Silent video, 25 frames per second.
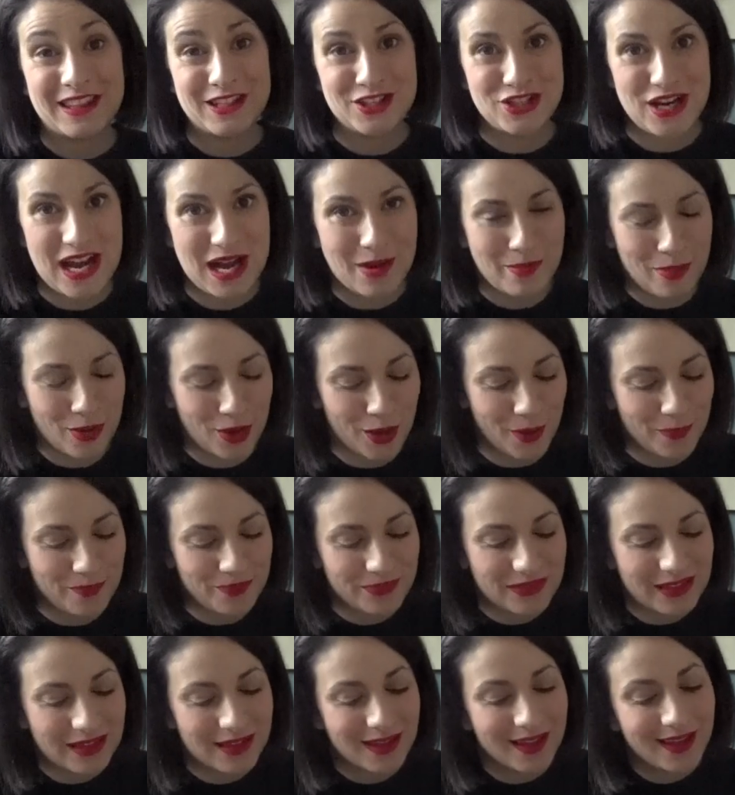the jackpot.
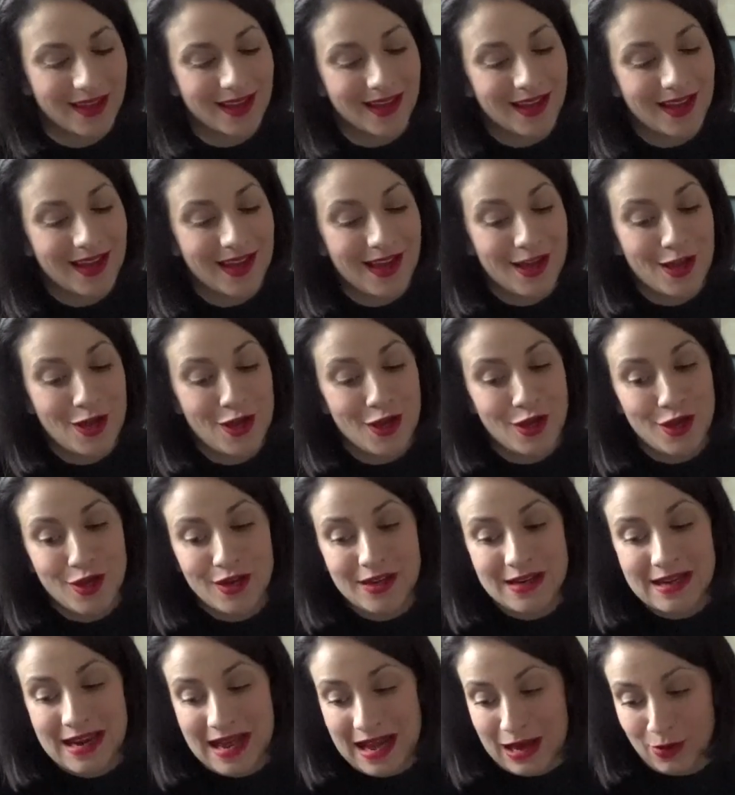
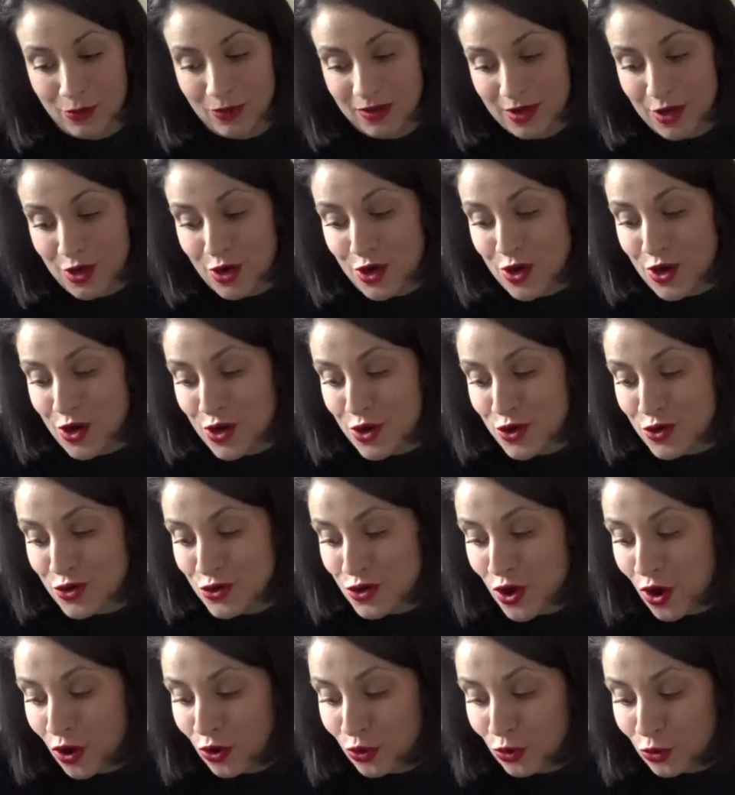Now,
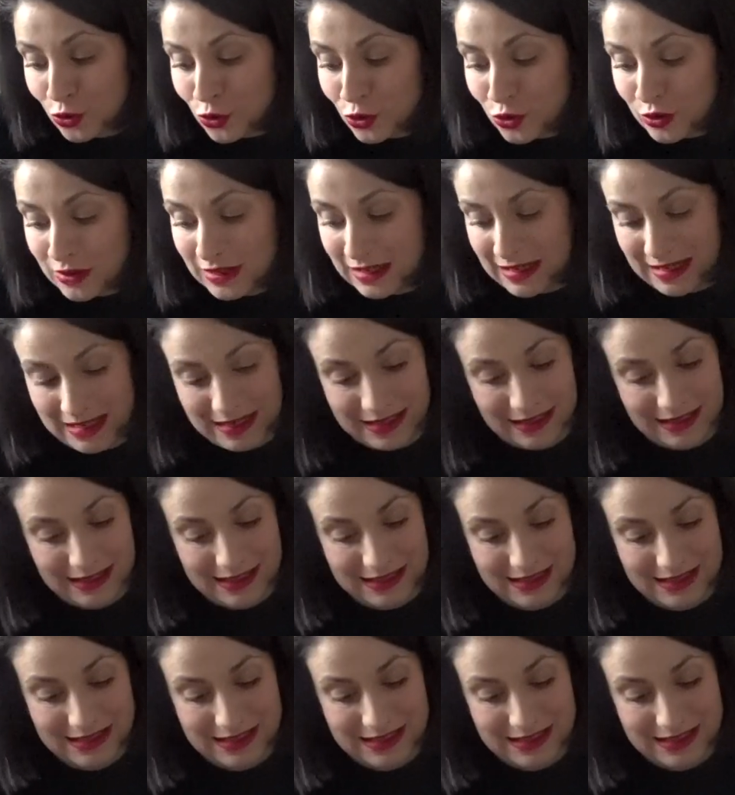not only